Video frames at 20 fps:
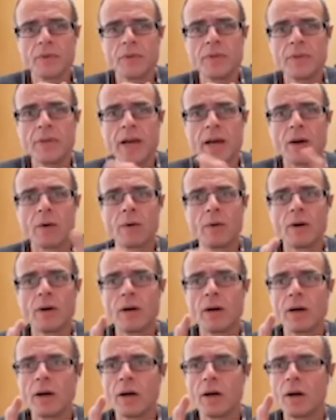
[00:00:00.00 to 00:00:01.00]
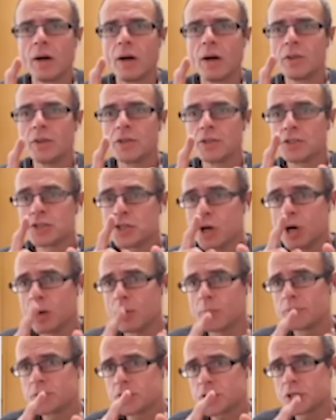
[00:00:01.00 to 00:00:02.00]
now, the
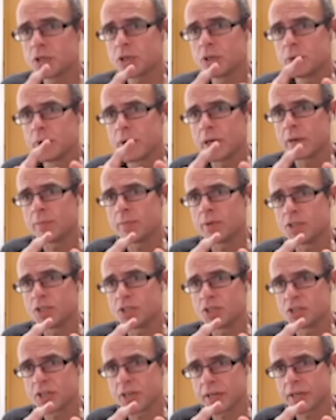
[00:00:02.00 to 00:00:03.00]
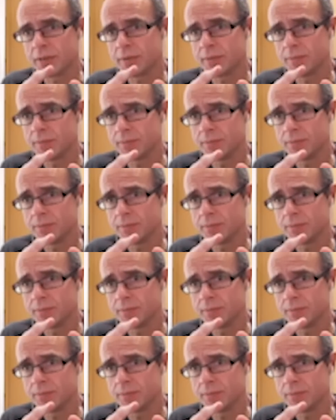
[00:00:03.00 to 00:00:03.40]
top two images here,